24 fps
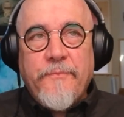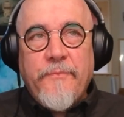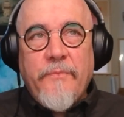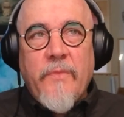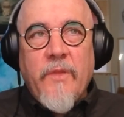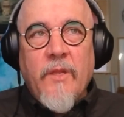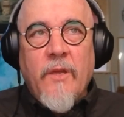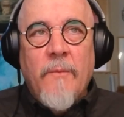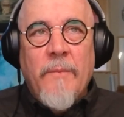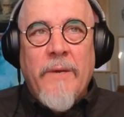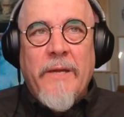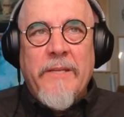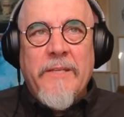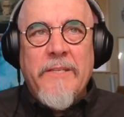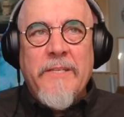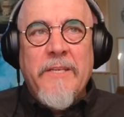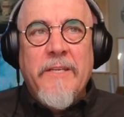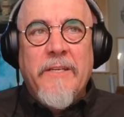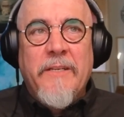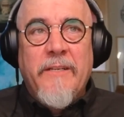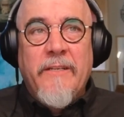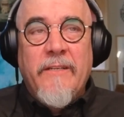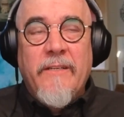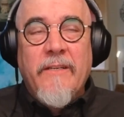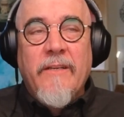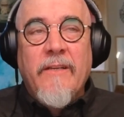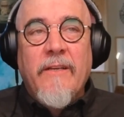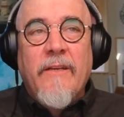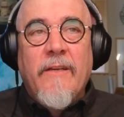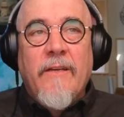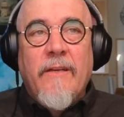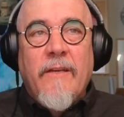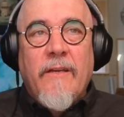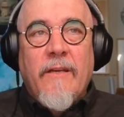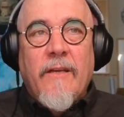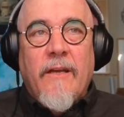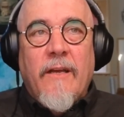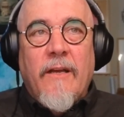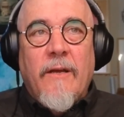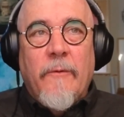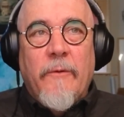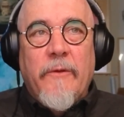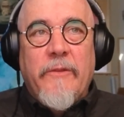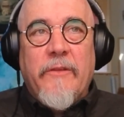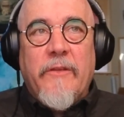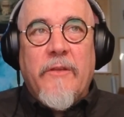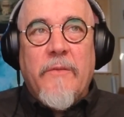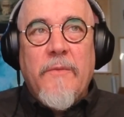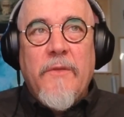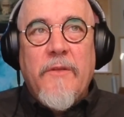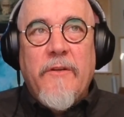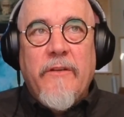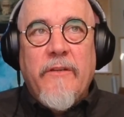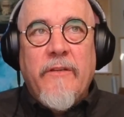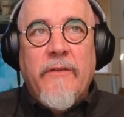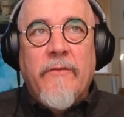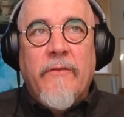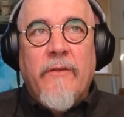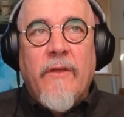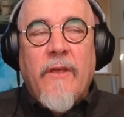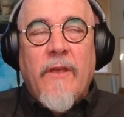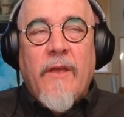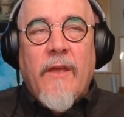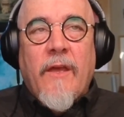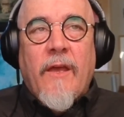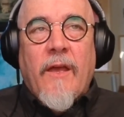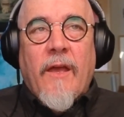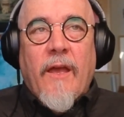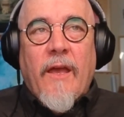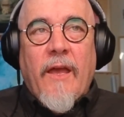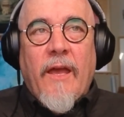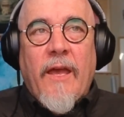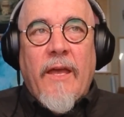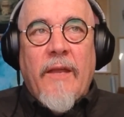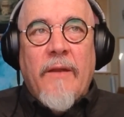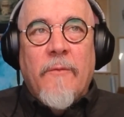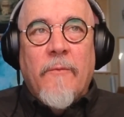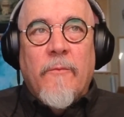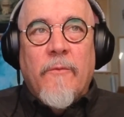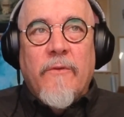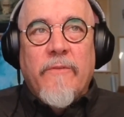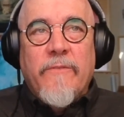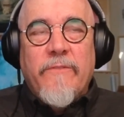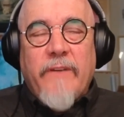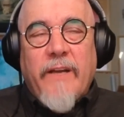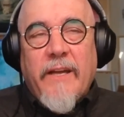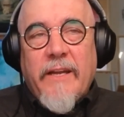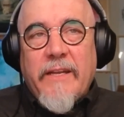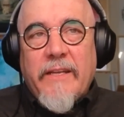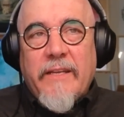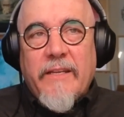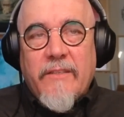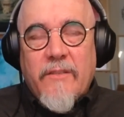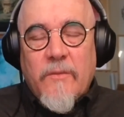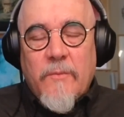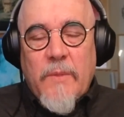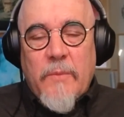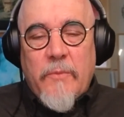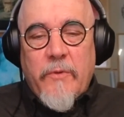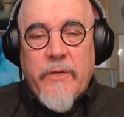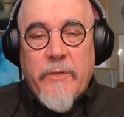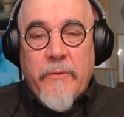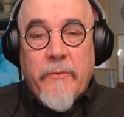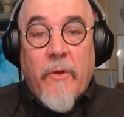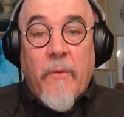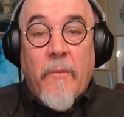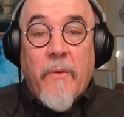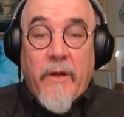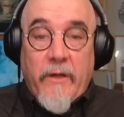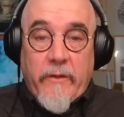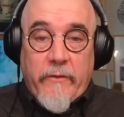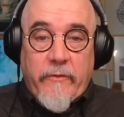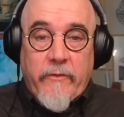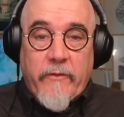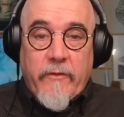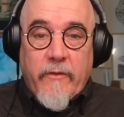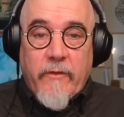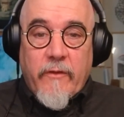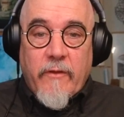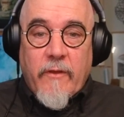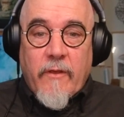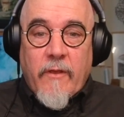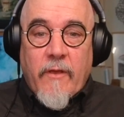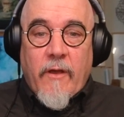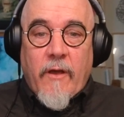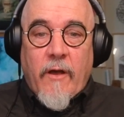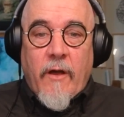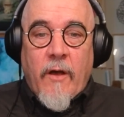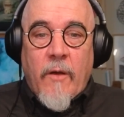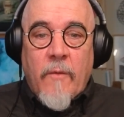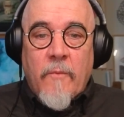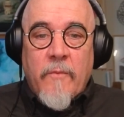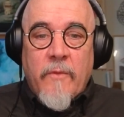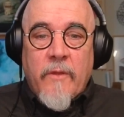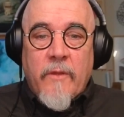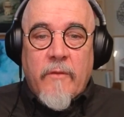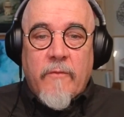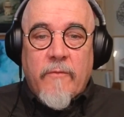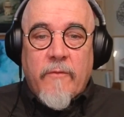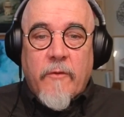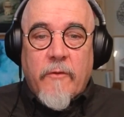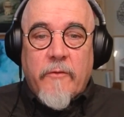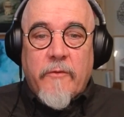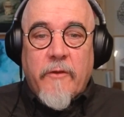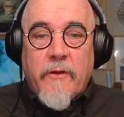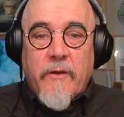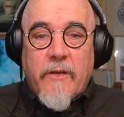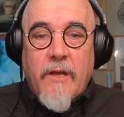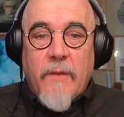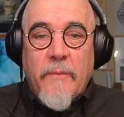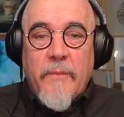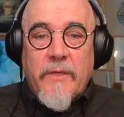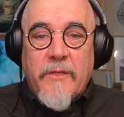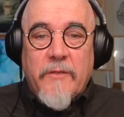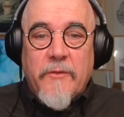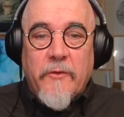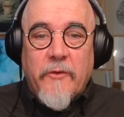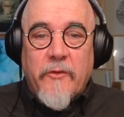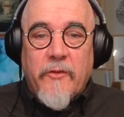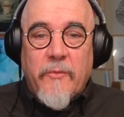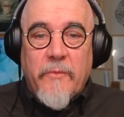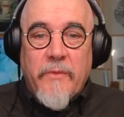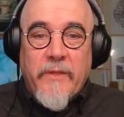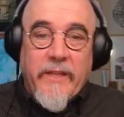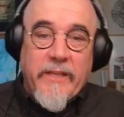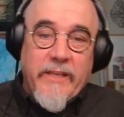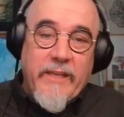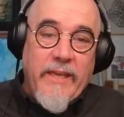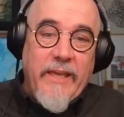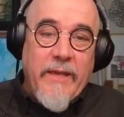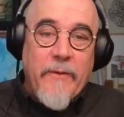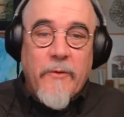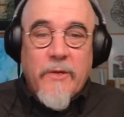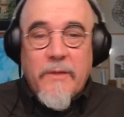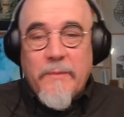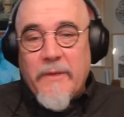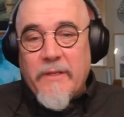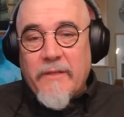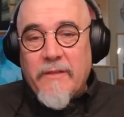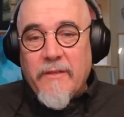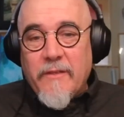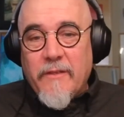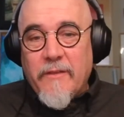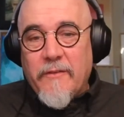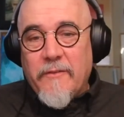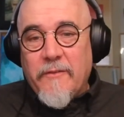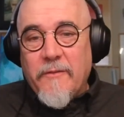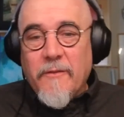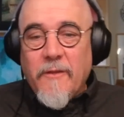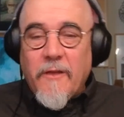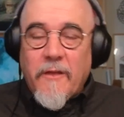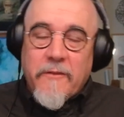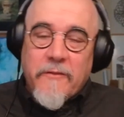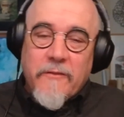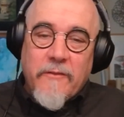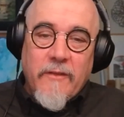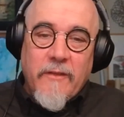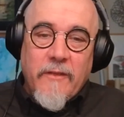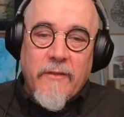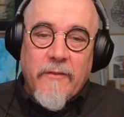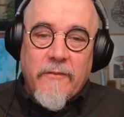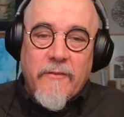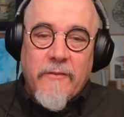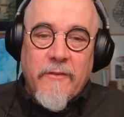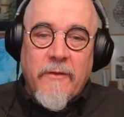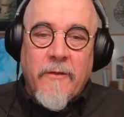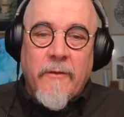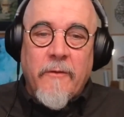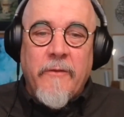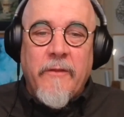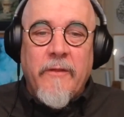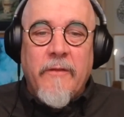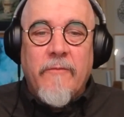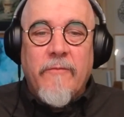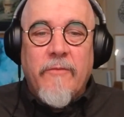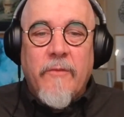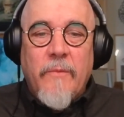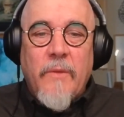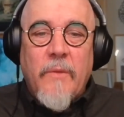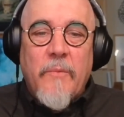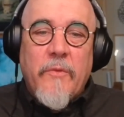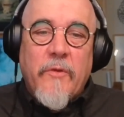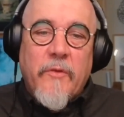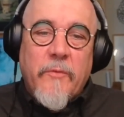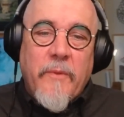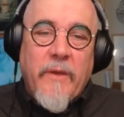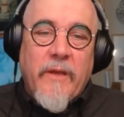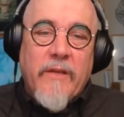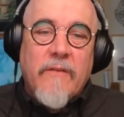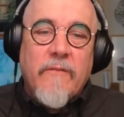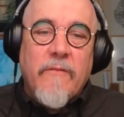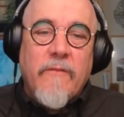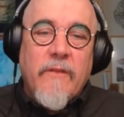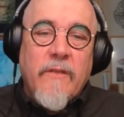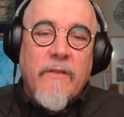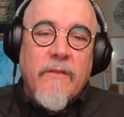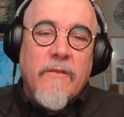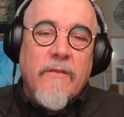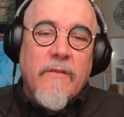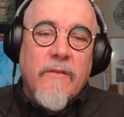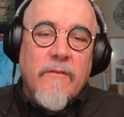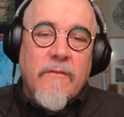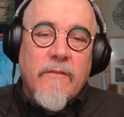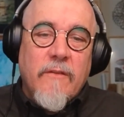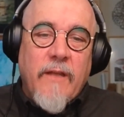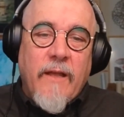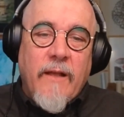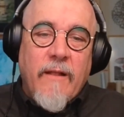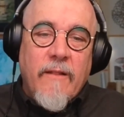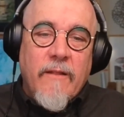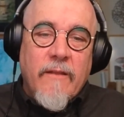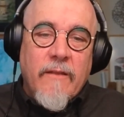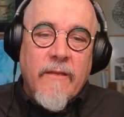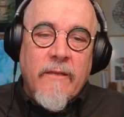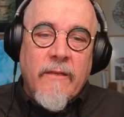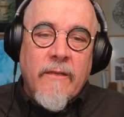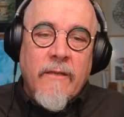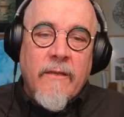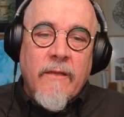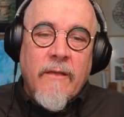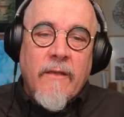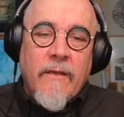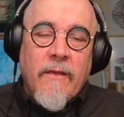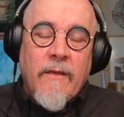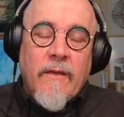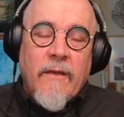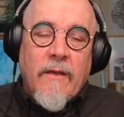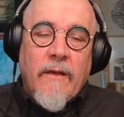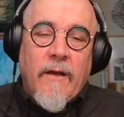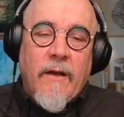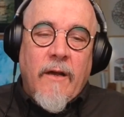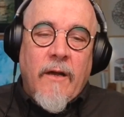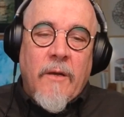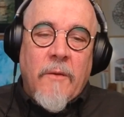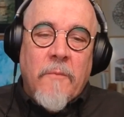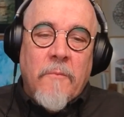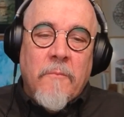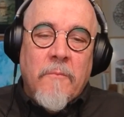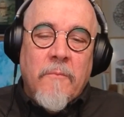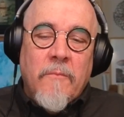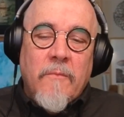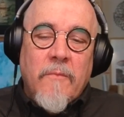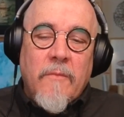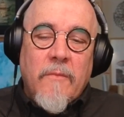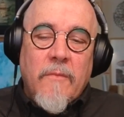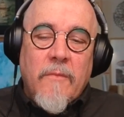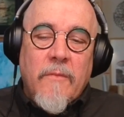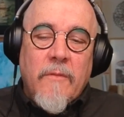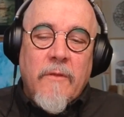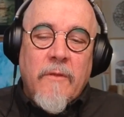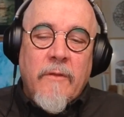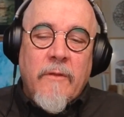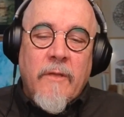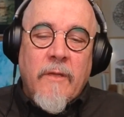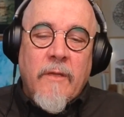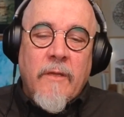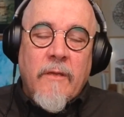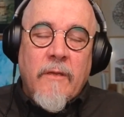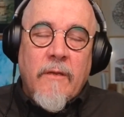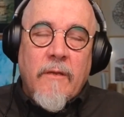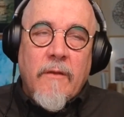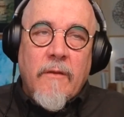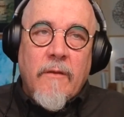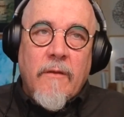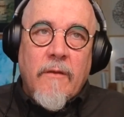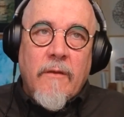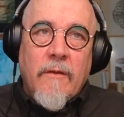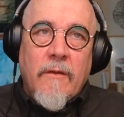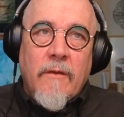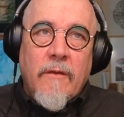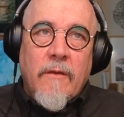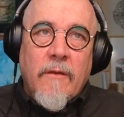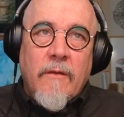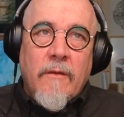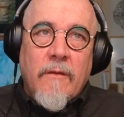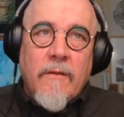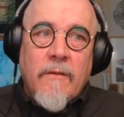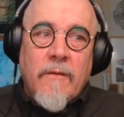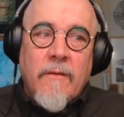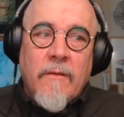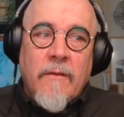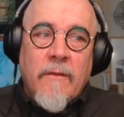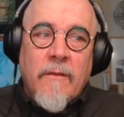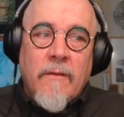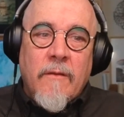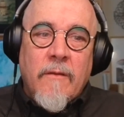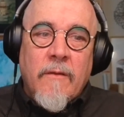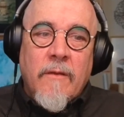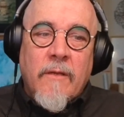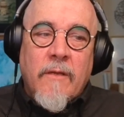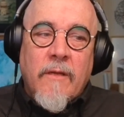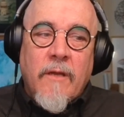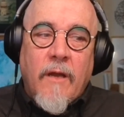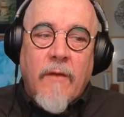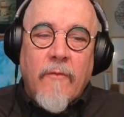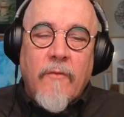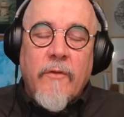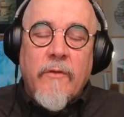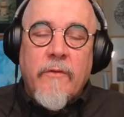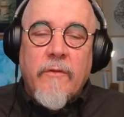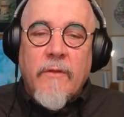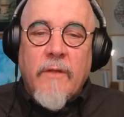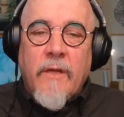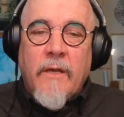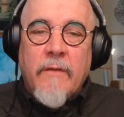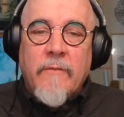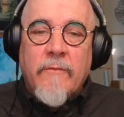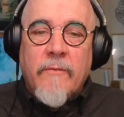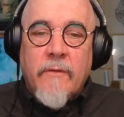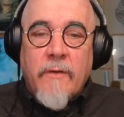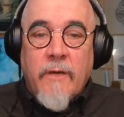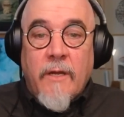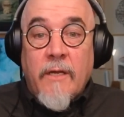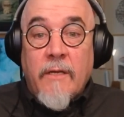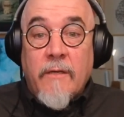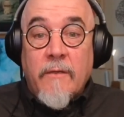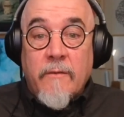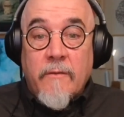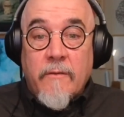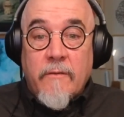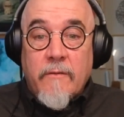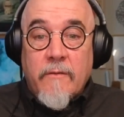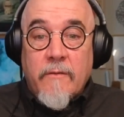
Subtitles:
about a year with the communities, and we're finding it to be pretty robust. That folks aren't coming to us and be like, "Hey, what about this? You lost this." That from the perspective of the intentionality, that it covers a lot of ground